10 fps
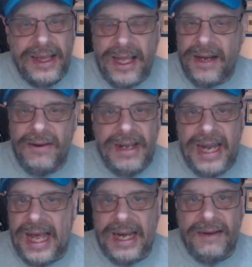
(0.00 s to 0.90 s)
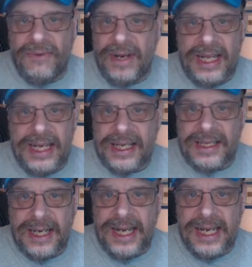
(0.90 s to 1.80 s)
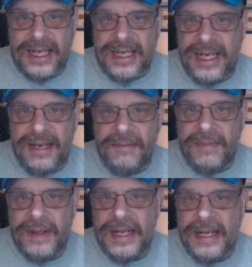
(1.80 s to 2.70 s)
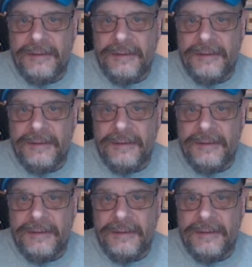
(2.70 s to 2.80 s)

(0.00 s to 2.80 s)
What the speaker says: they are not a really exciting team.